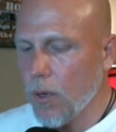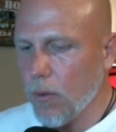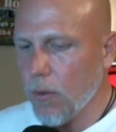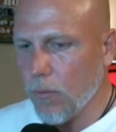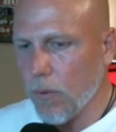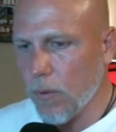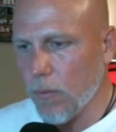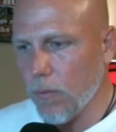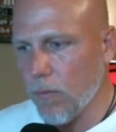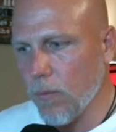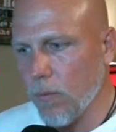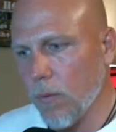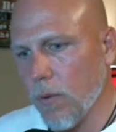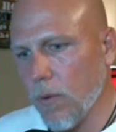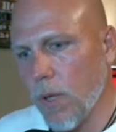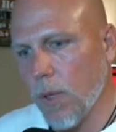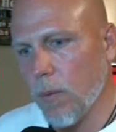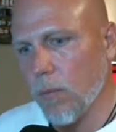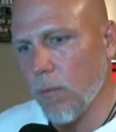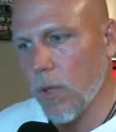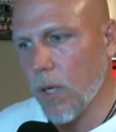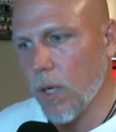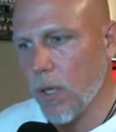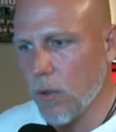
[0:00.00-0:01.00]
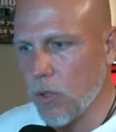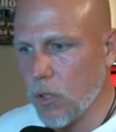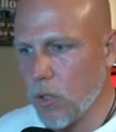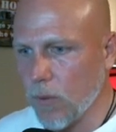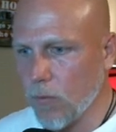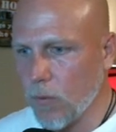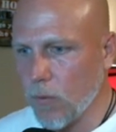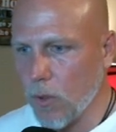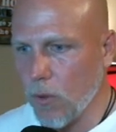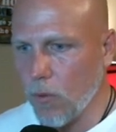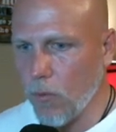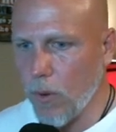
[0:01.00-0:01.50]
We've kind of
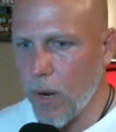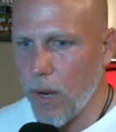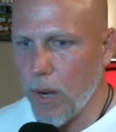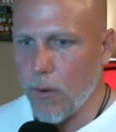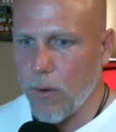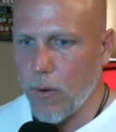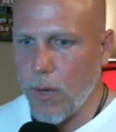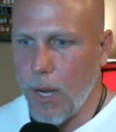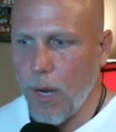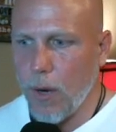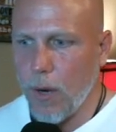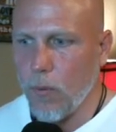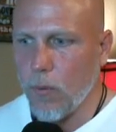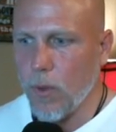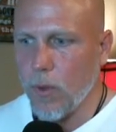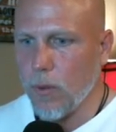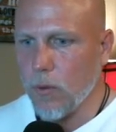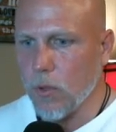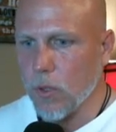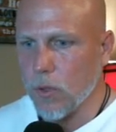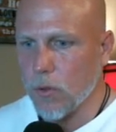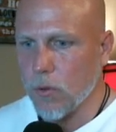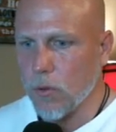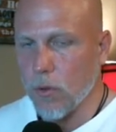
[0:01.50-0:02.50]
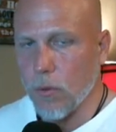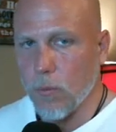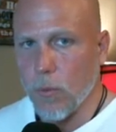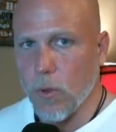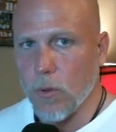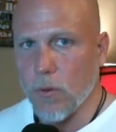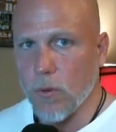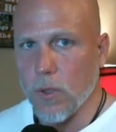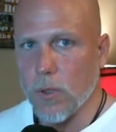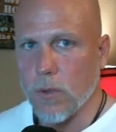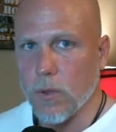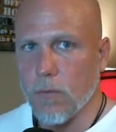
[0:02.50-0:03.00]
shifted around how we
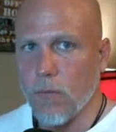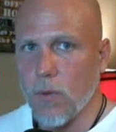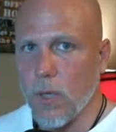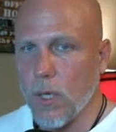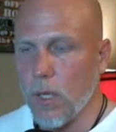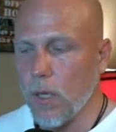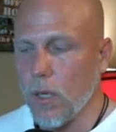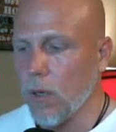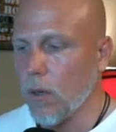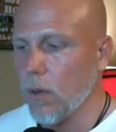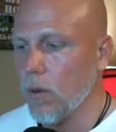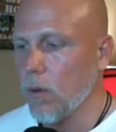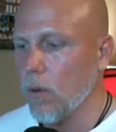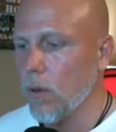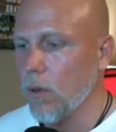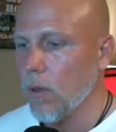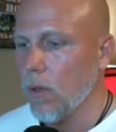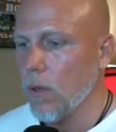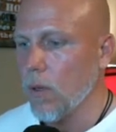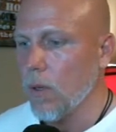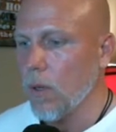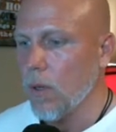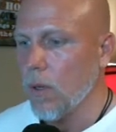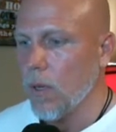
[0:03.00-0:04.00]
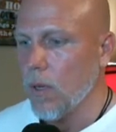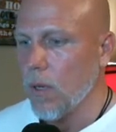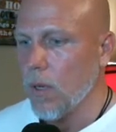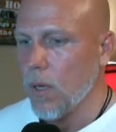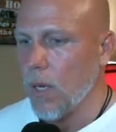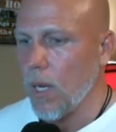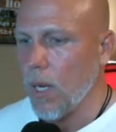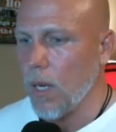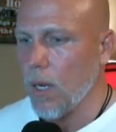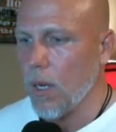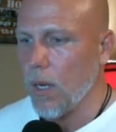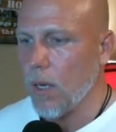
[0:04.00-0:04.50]
distribute this video,
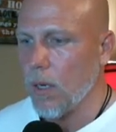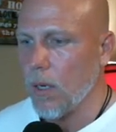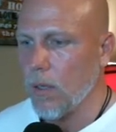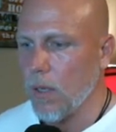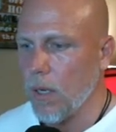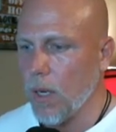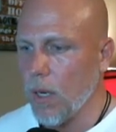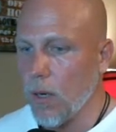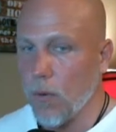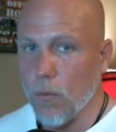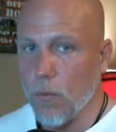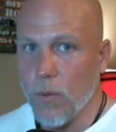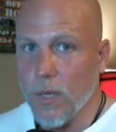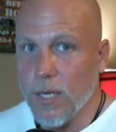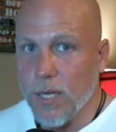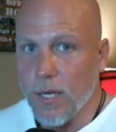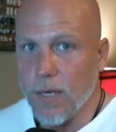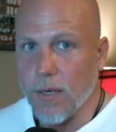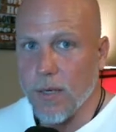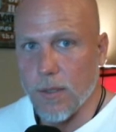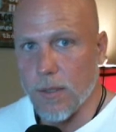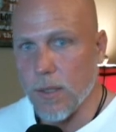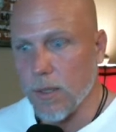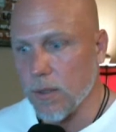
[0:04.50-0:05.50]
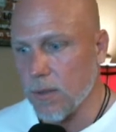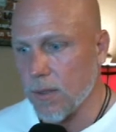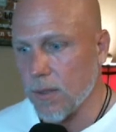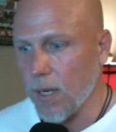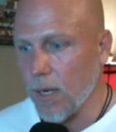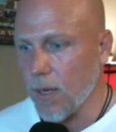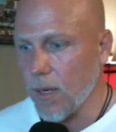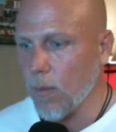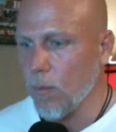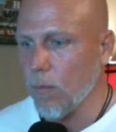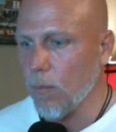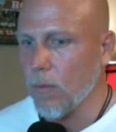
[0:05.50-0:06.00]
and we didn't this
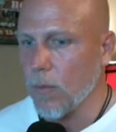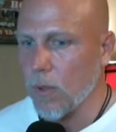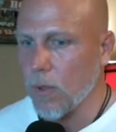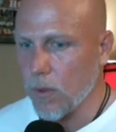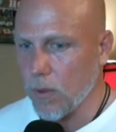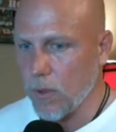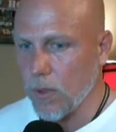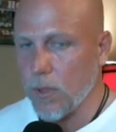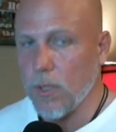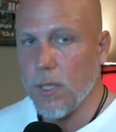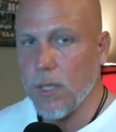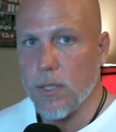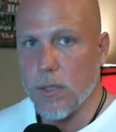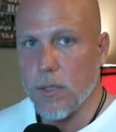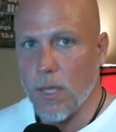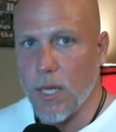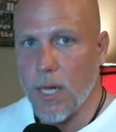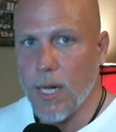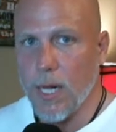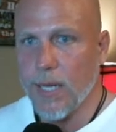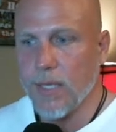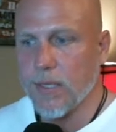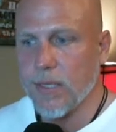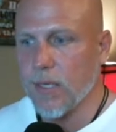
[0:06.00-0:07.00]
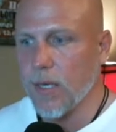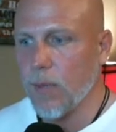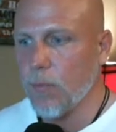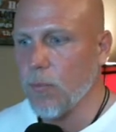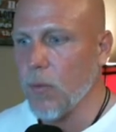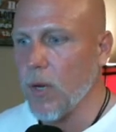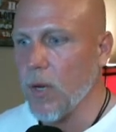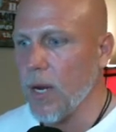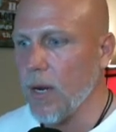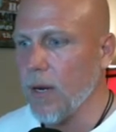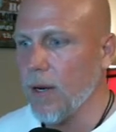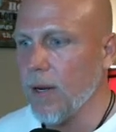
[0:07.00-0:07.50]
time, or at least the last
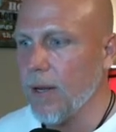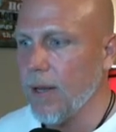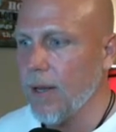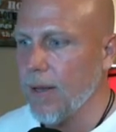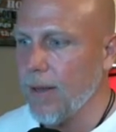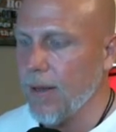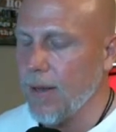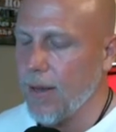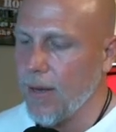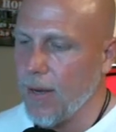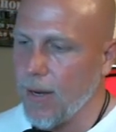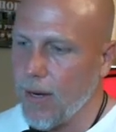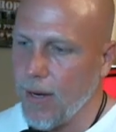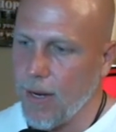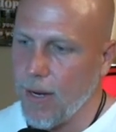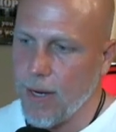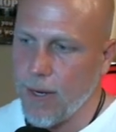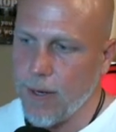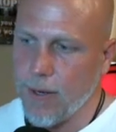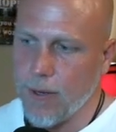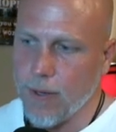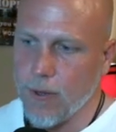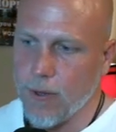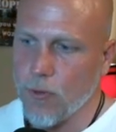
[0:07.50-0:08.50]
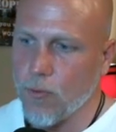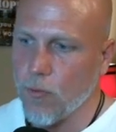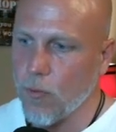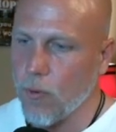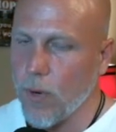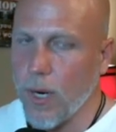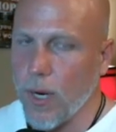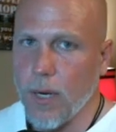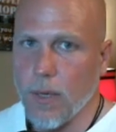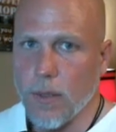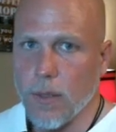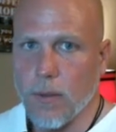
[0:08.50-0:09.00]
update, and had a
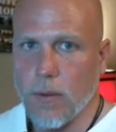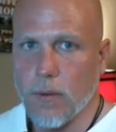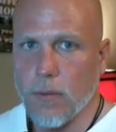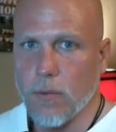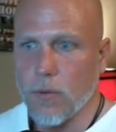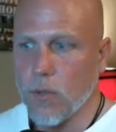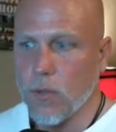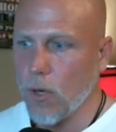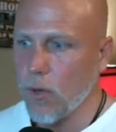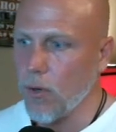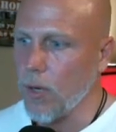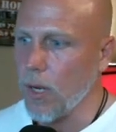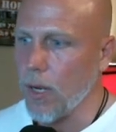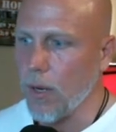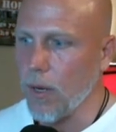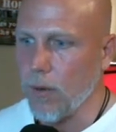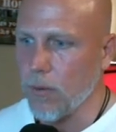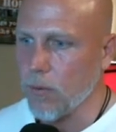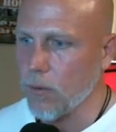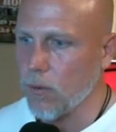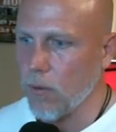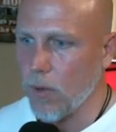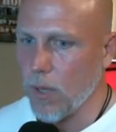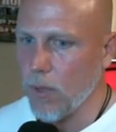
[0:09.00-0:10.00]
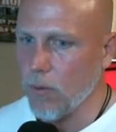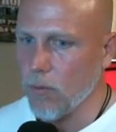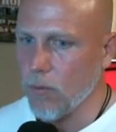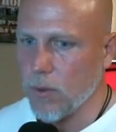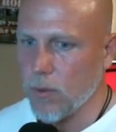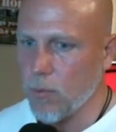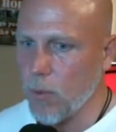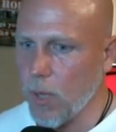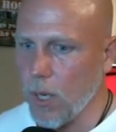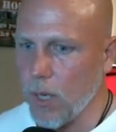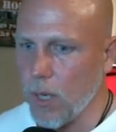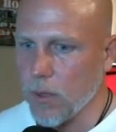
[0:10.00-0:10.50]
great turnout, great
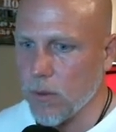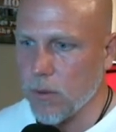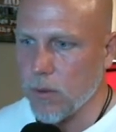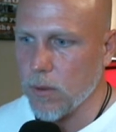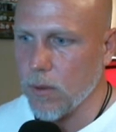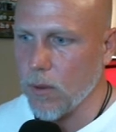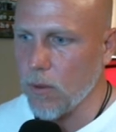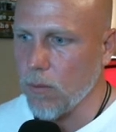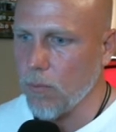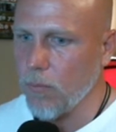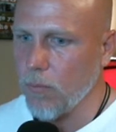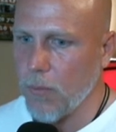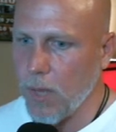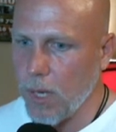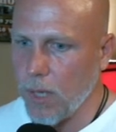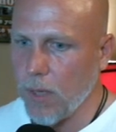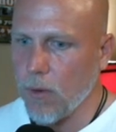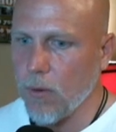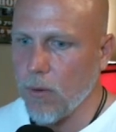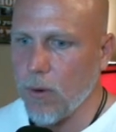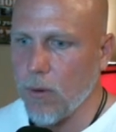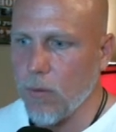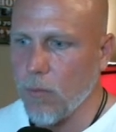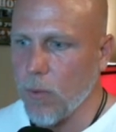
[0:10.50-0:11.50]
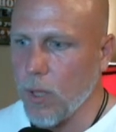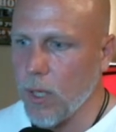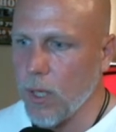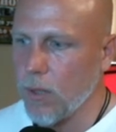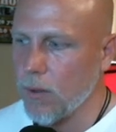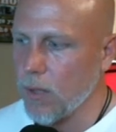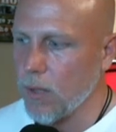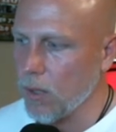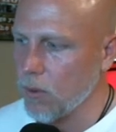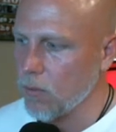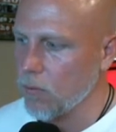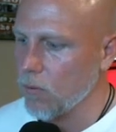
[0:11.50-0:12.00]
response. So thank you, everybody.
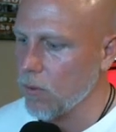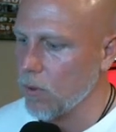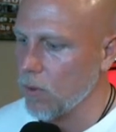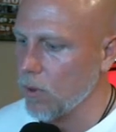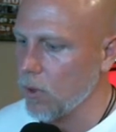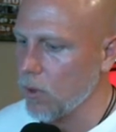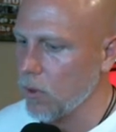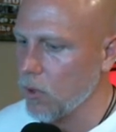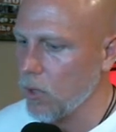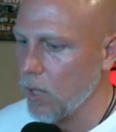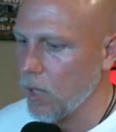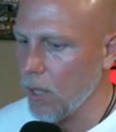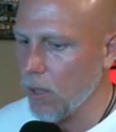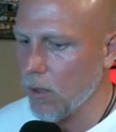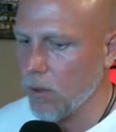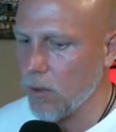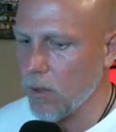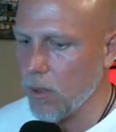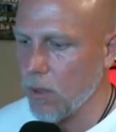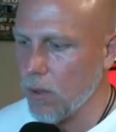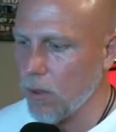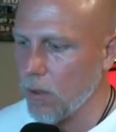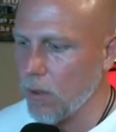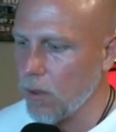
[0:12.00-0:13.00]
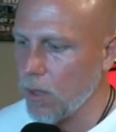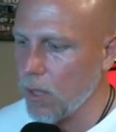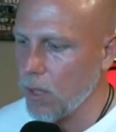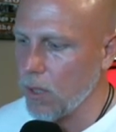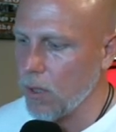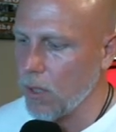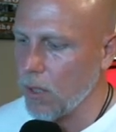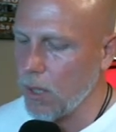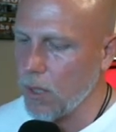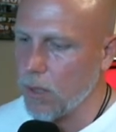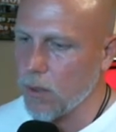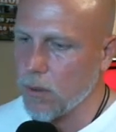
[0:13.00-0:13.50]
Thanks for the shares and
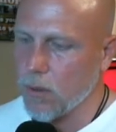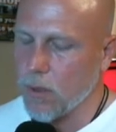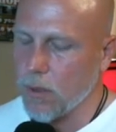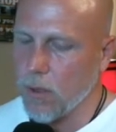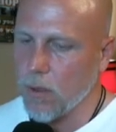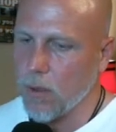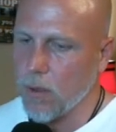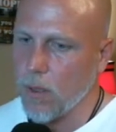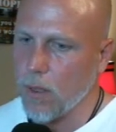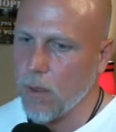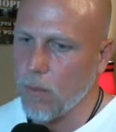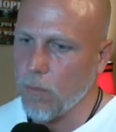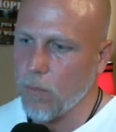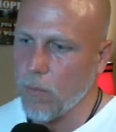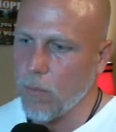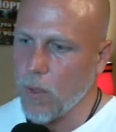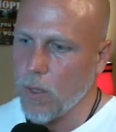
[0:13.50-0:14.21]
likes, and